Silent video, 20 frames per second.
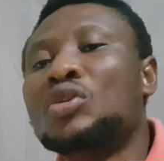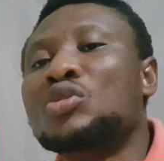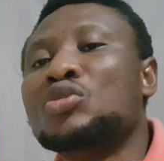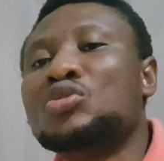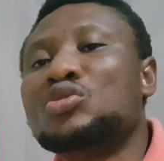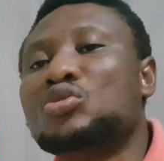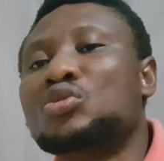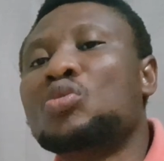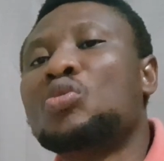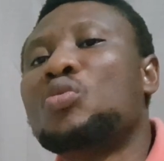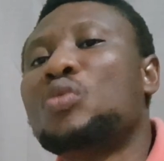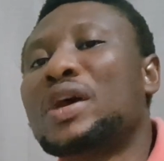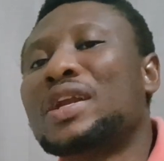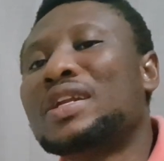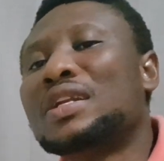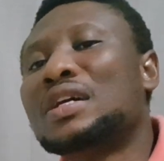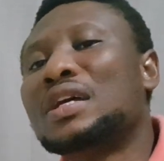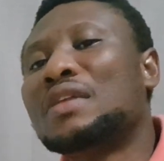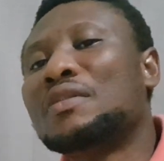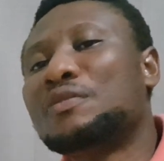So
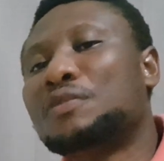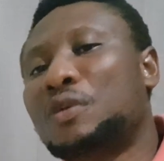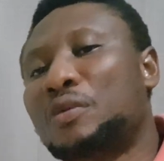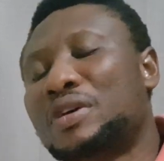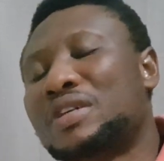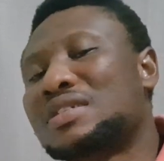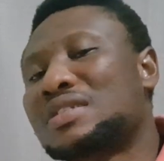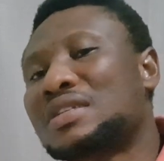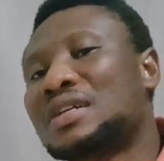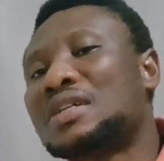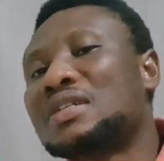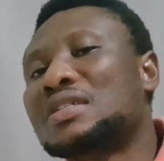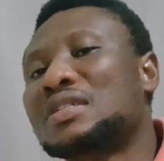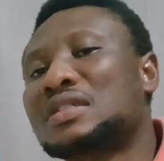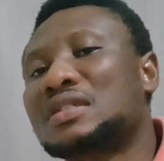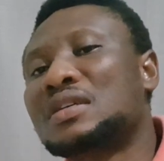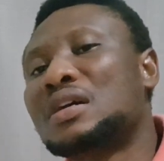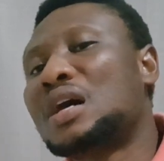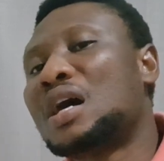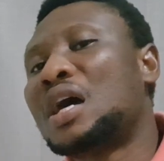when, for
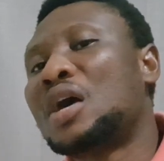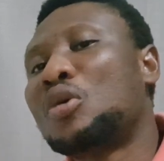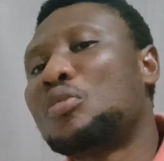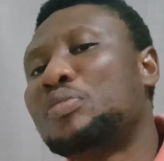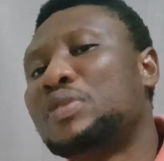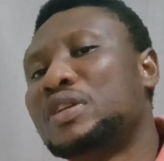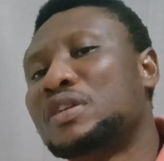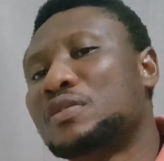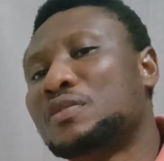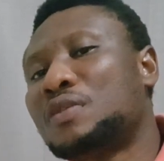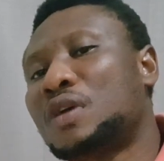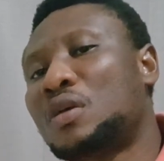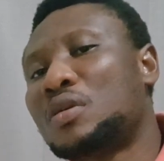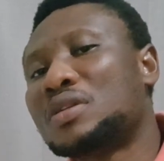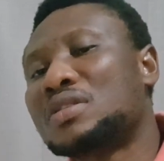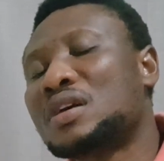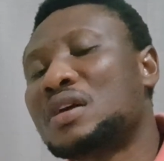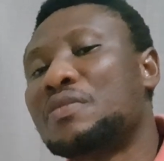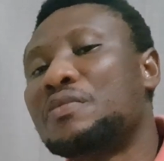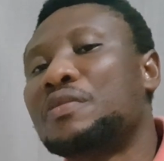instance, I open the 4-hour
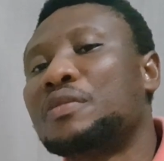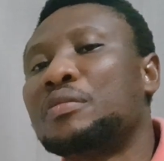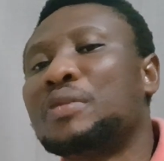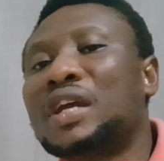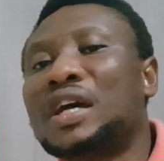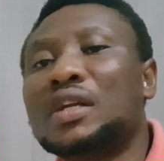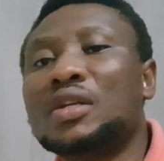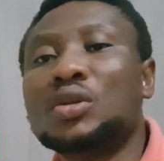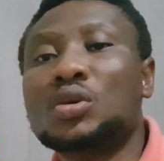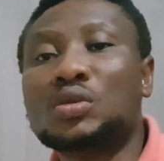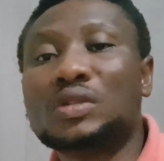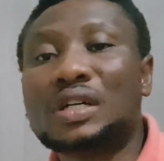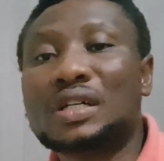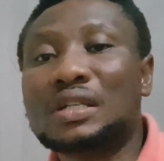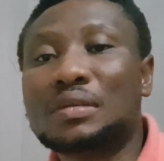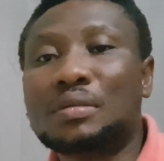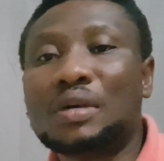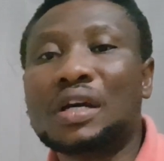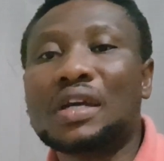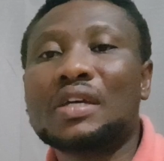time frame and I know that
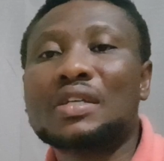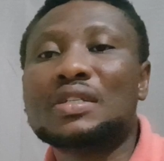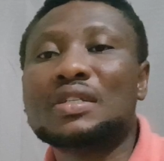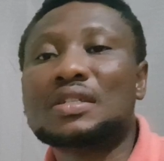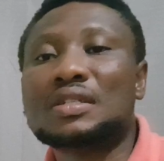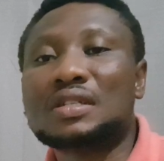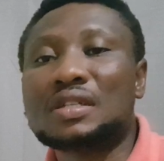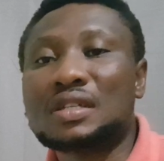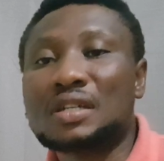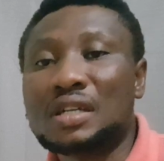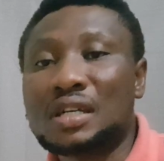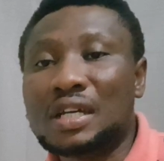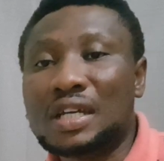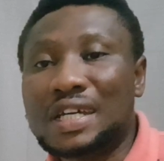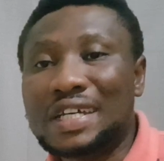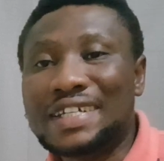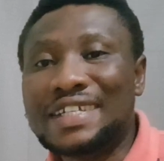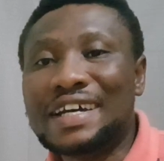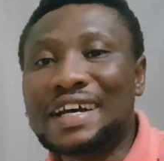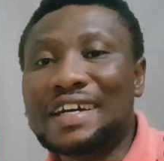the market is
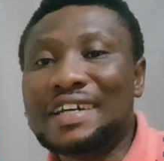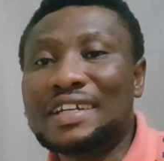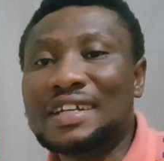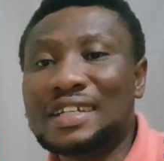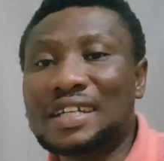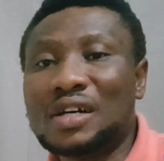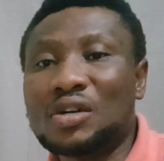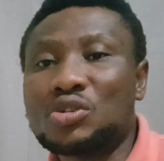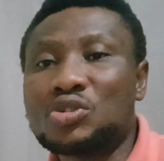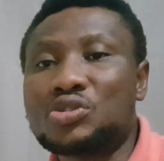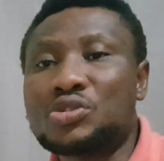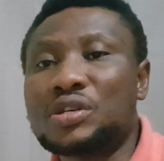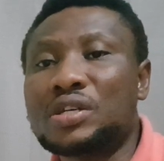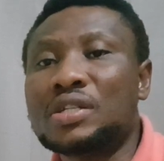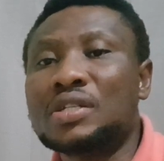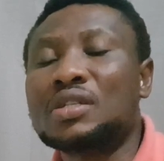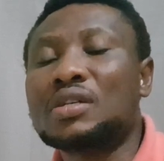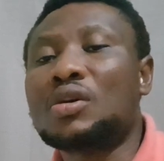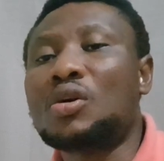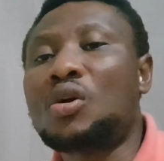either in a
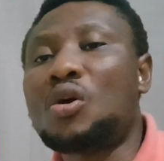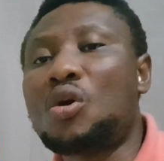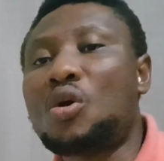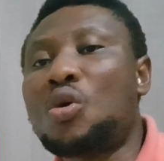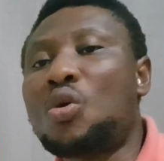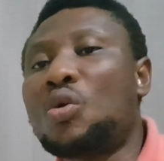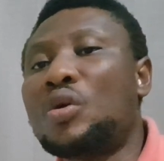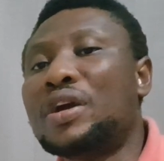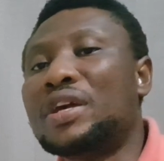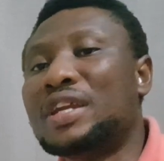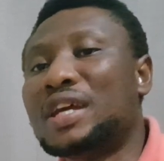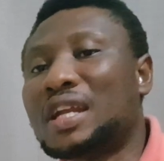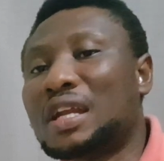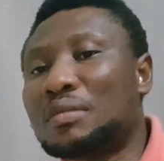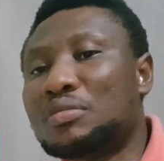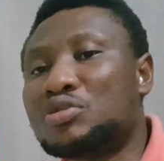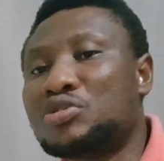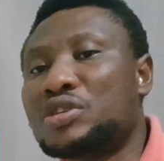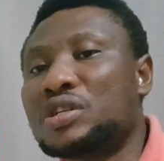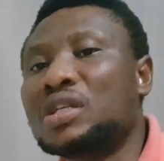downtrend or in an
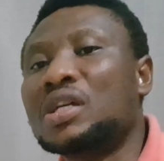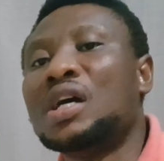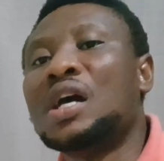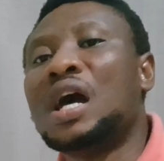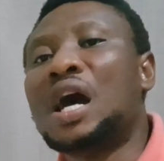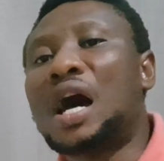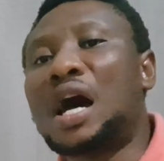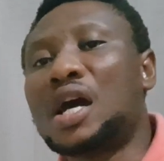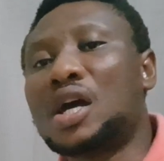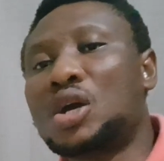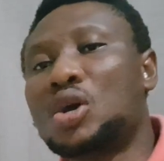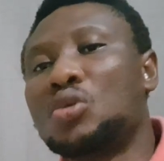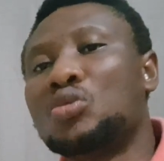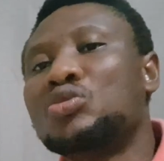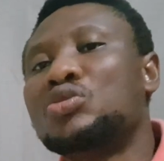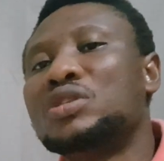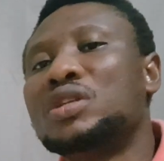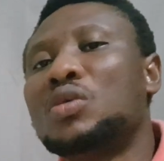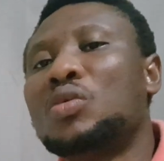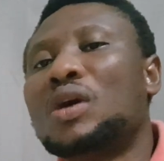uptrend, I go
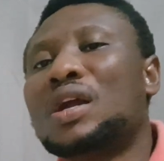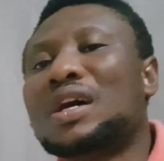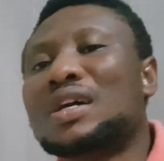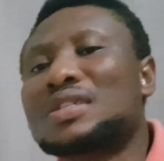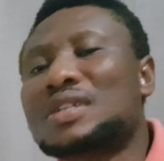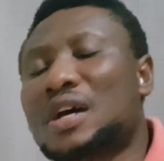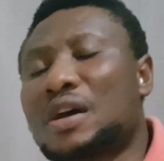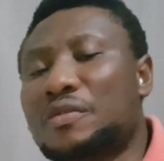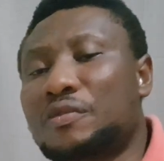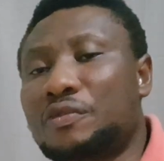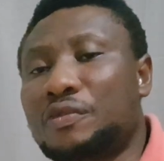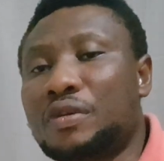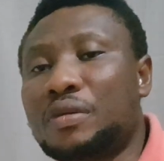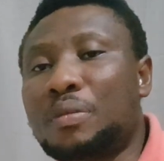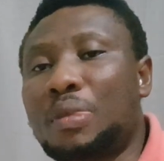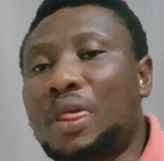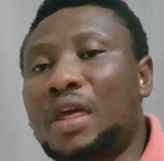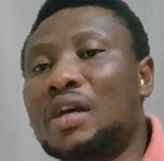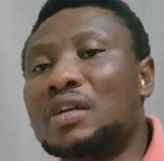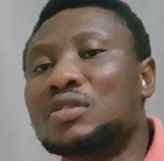to the 1-hour time
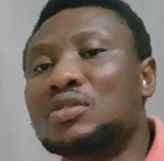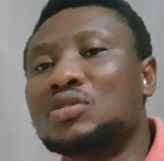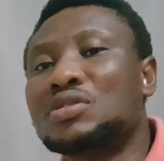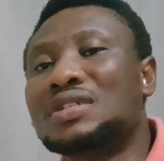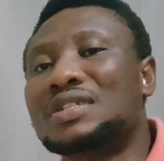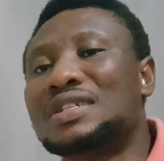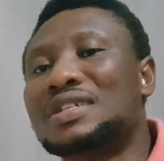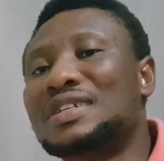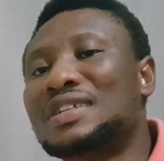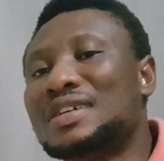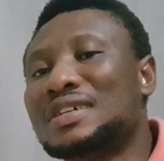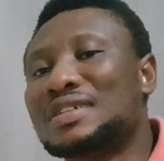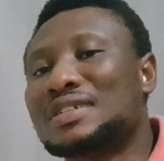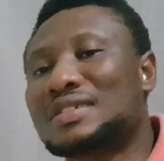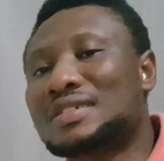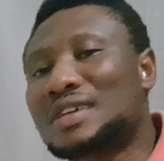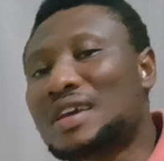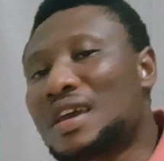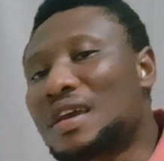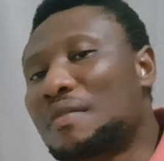frame and to see the
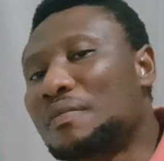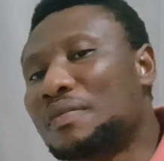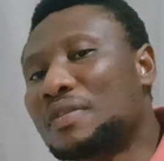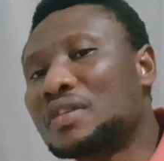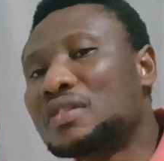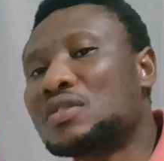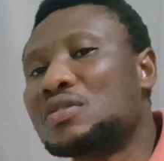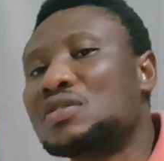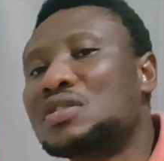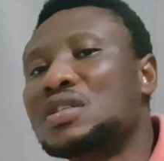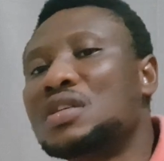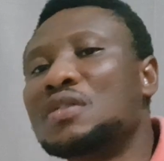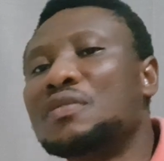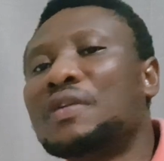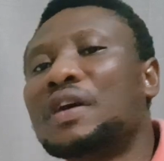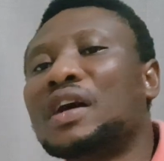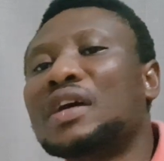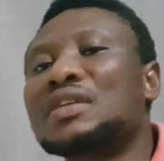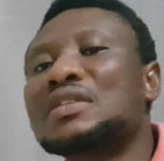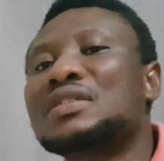same thing, to see if
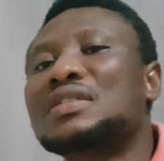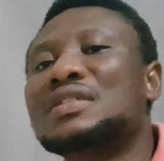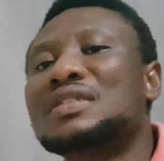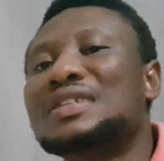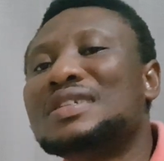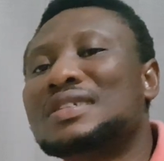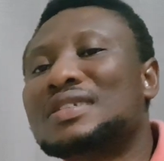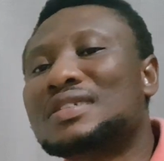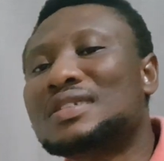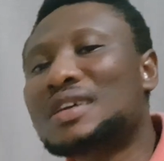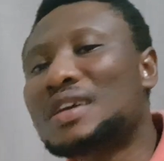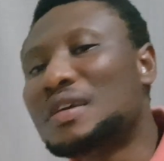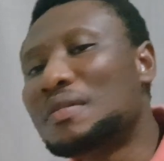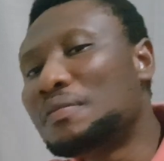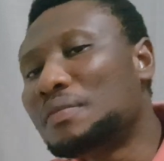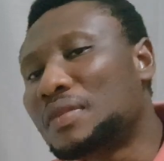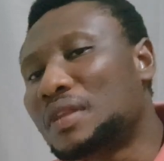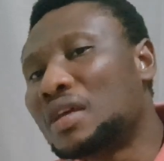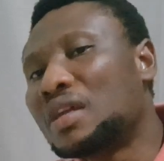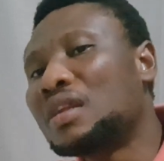I can see the
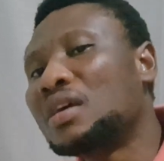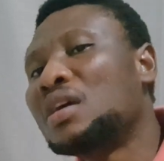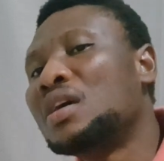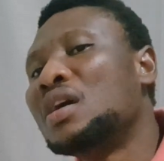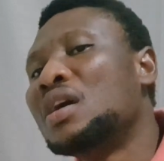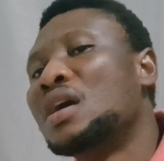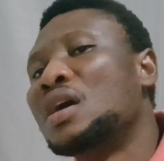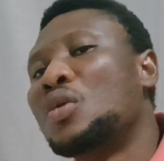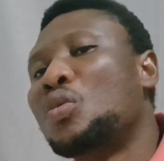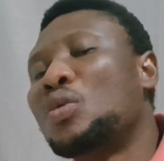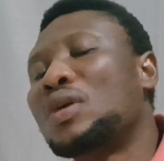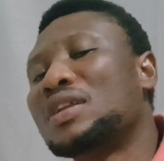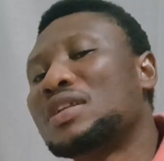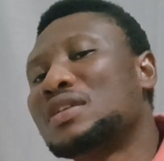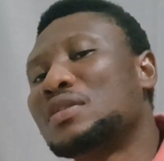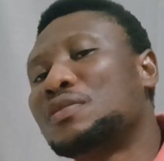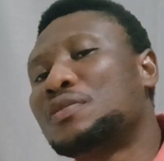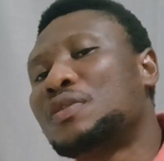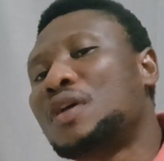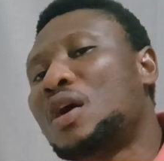same thing what
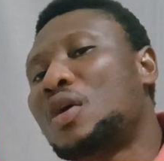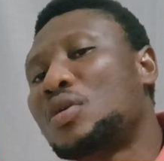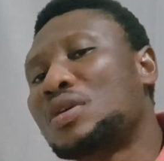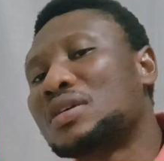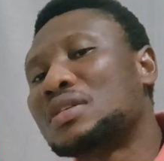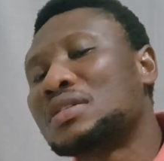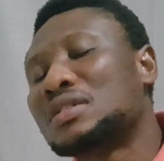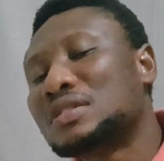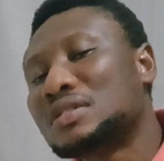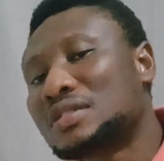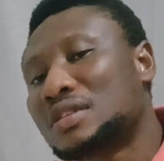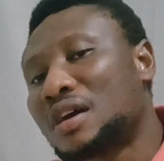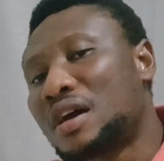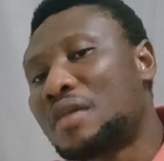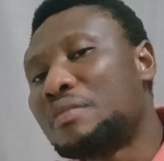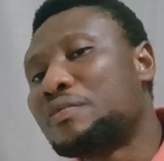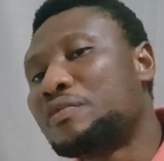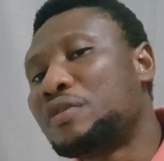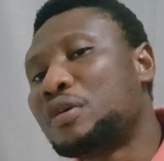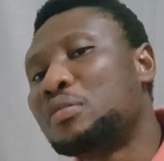the 4-hour
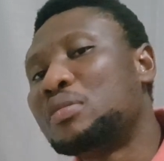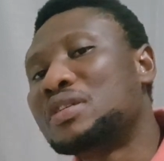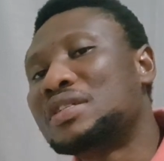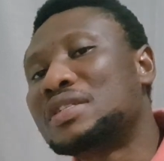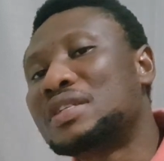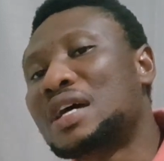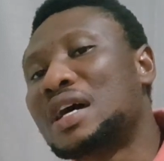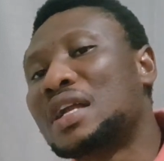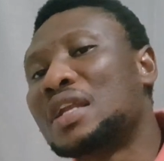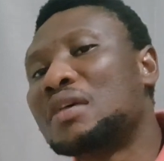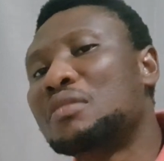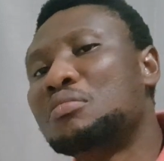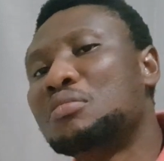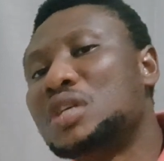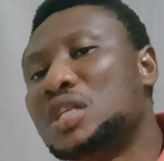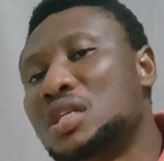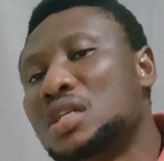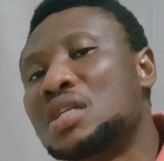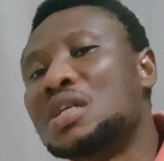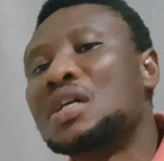time frame is telling
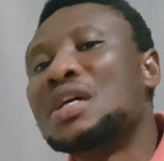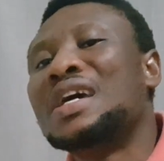me.